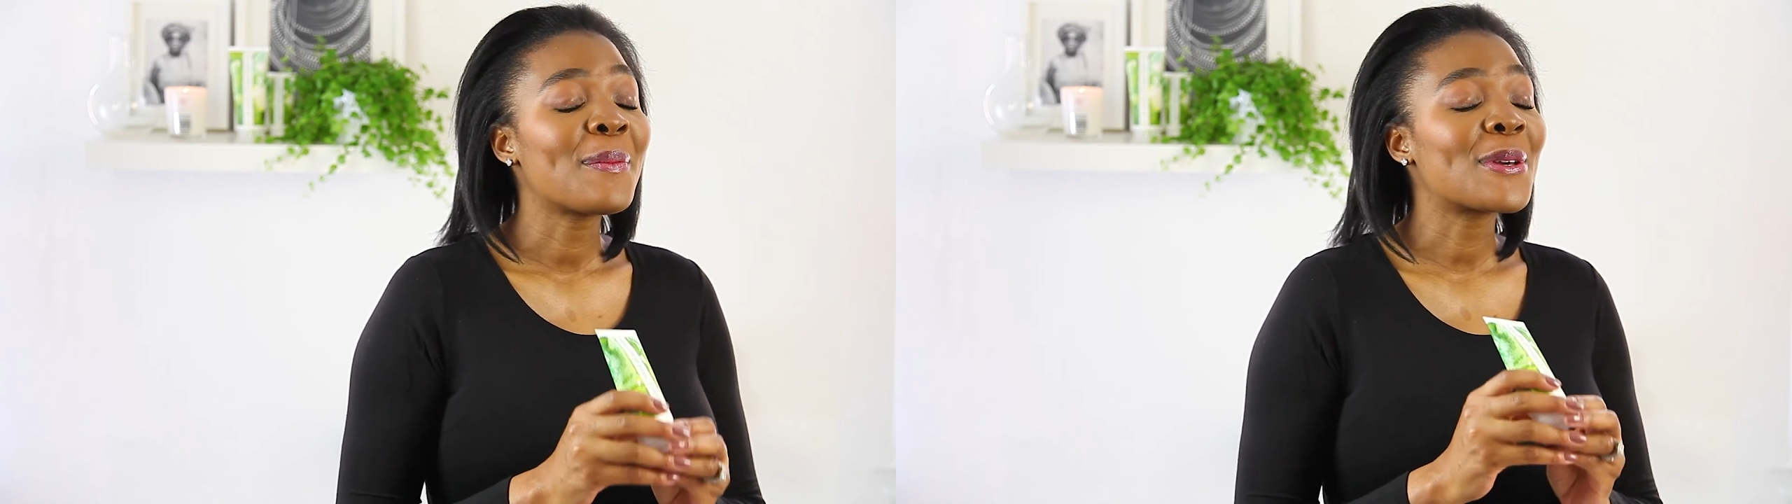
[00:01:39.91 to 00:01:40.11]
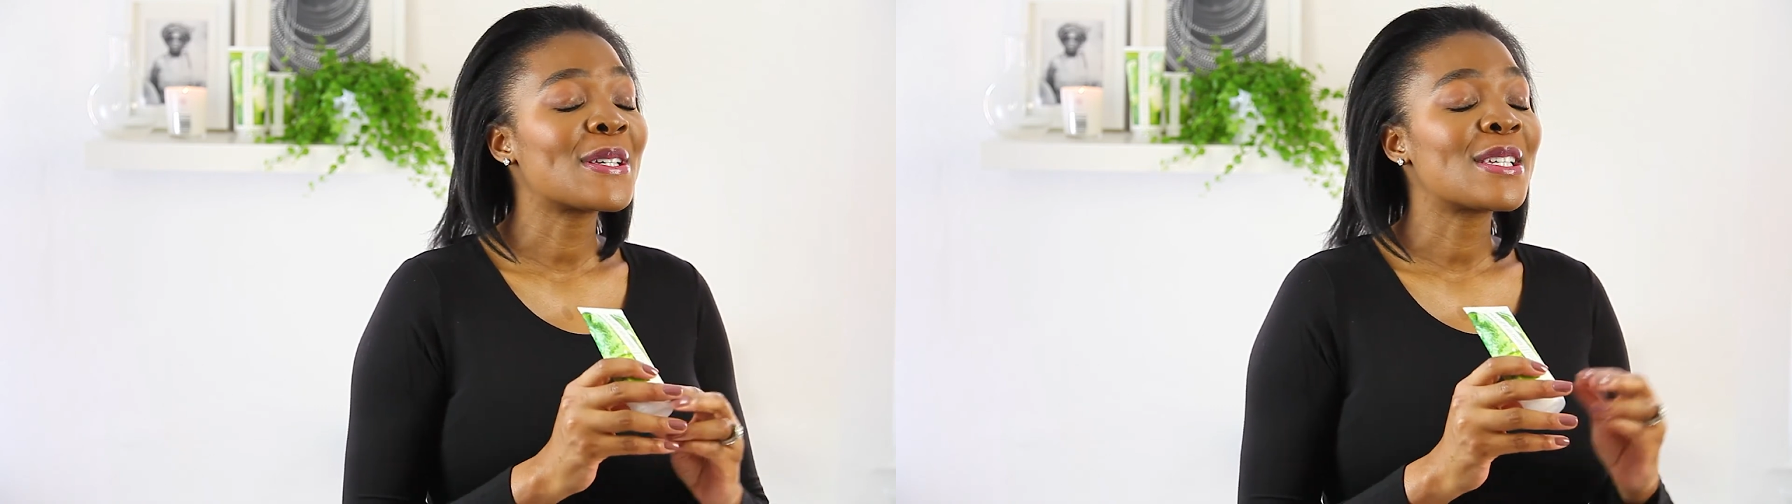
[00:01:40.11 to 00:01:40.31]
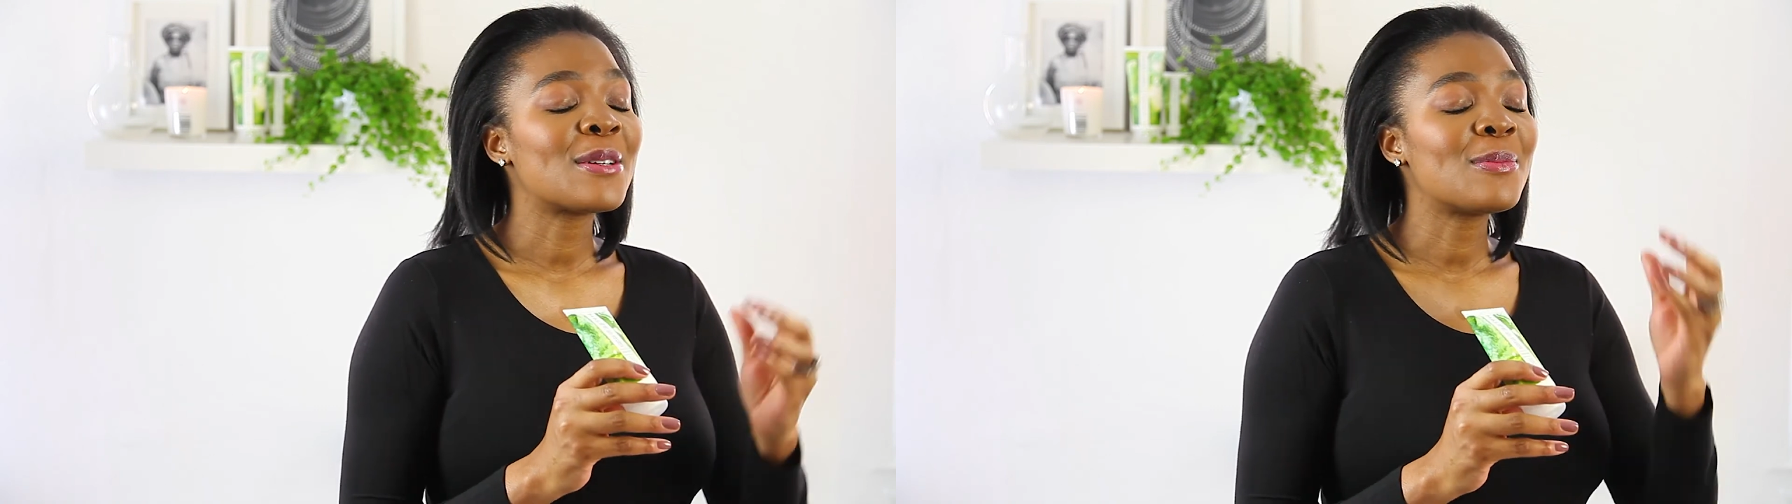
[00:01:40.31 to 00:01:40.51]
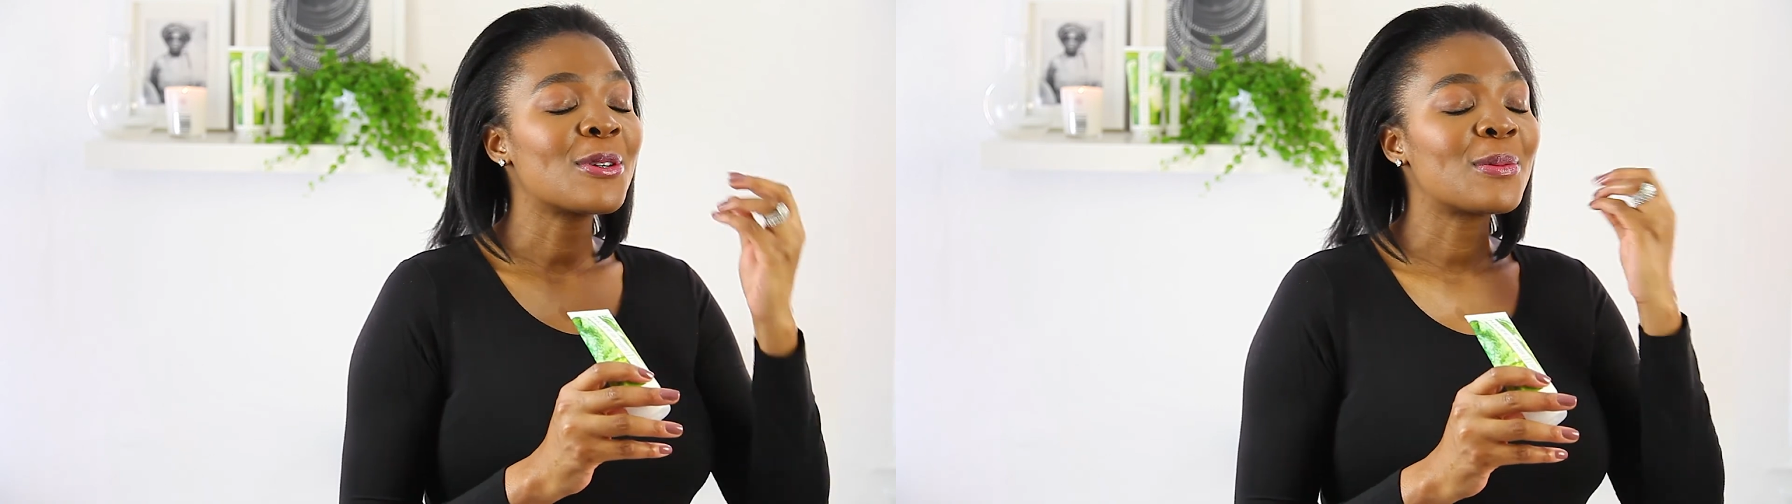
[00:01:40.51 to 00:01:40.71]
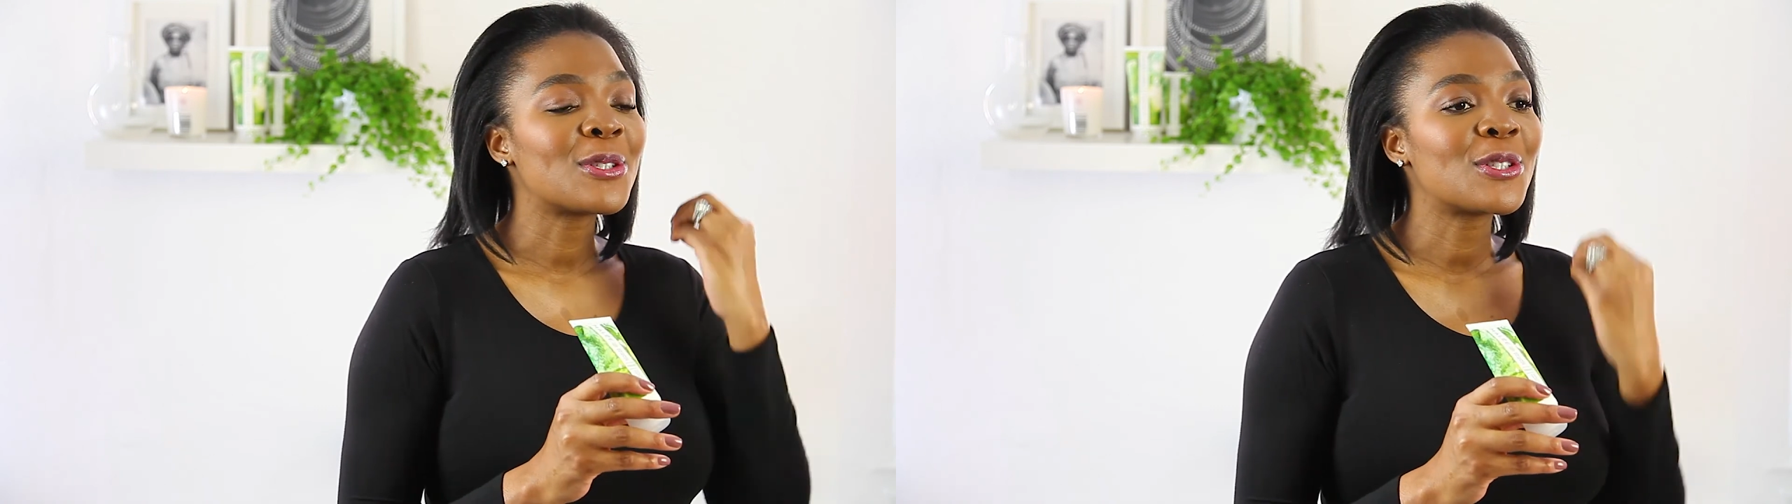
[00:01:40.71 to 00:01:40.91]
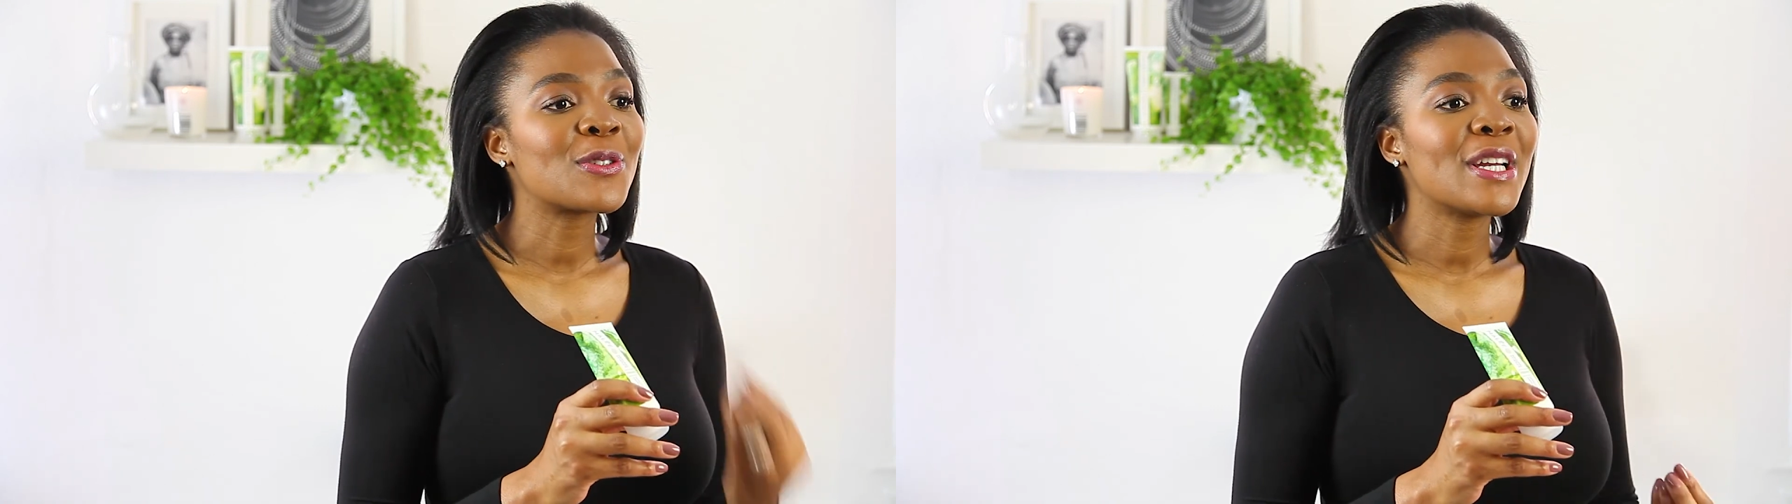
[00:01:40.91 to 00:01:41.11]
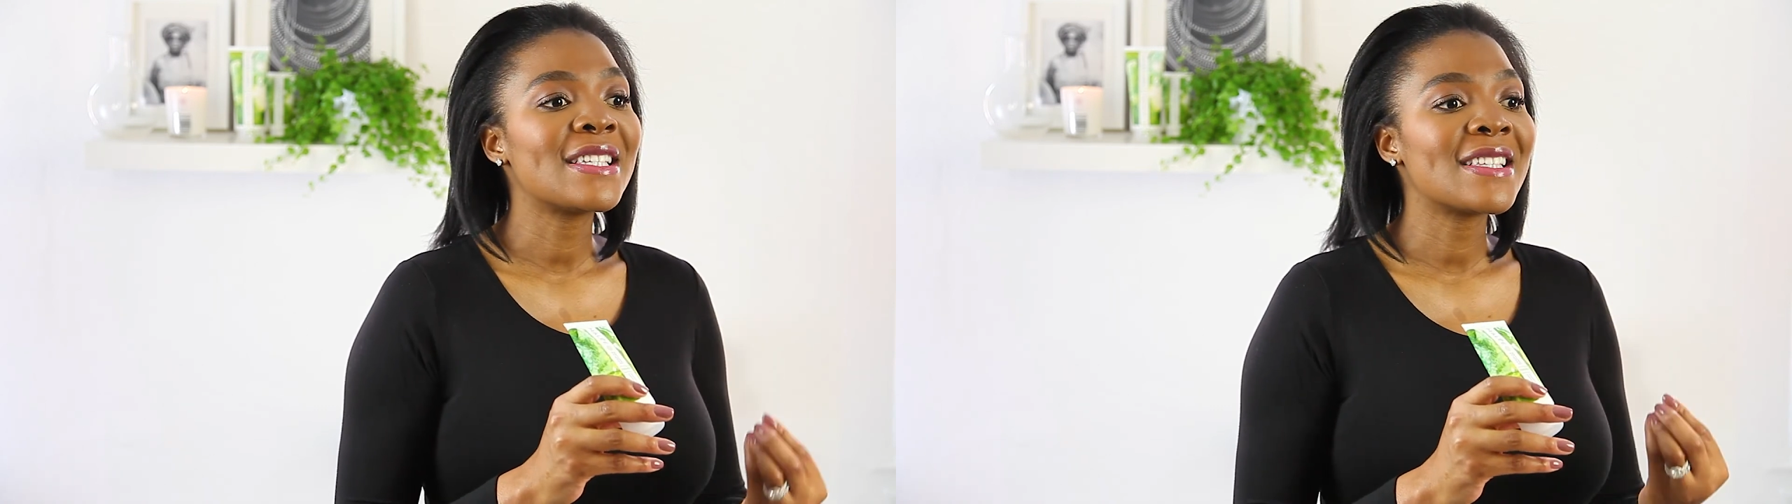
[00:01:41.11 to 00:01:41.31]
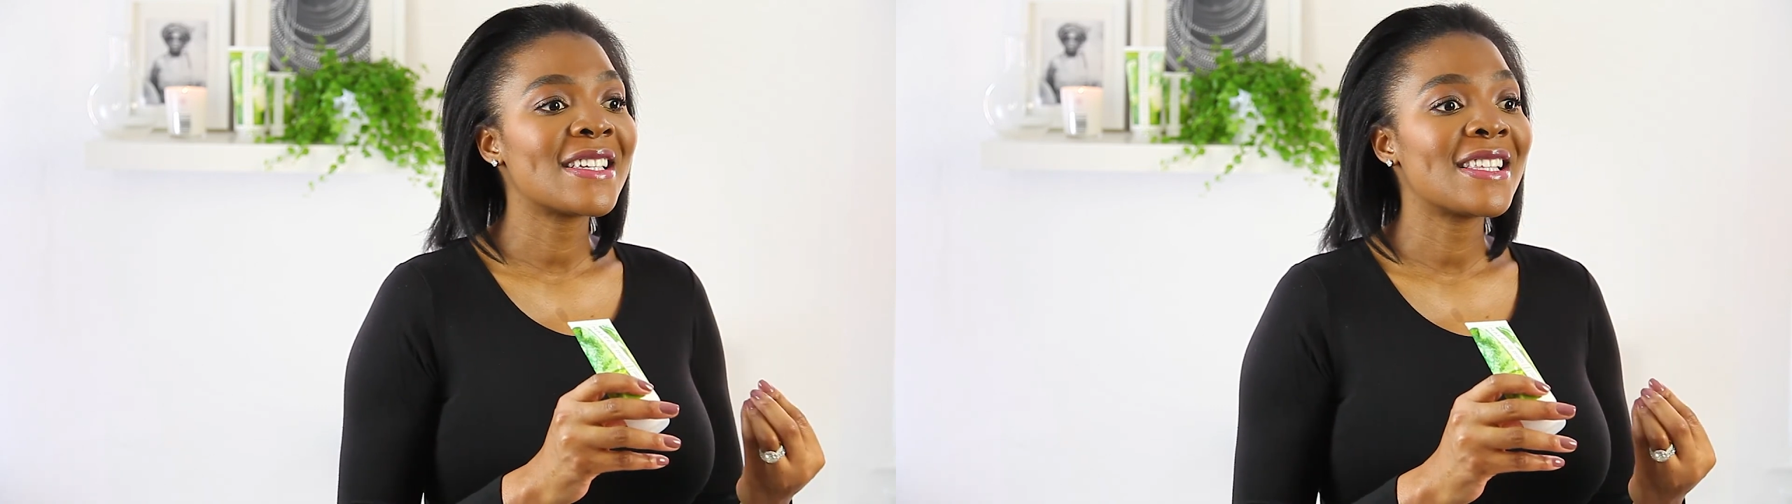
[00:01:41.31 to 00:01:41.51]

because it absorbs straight into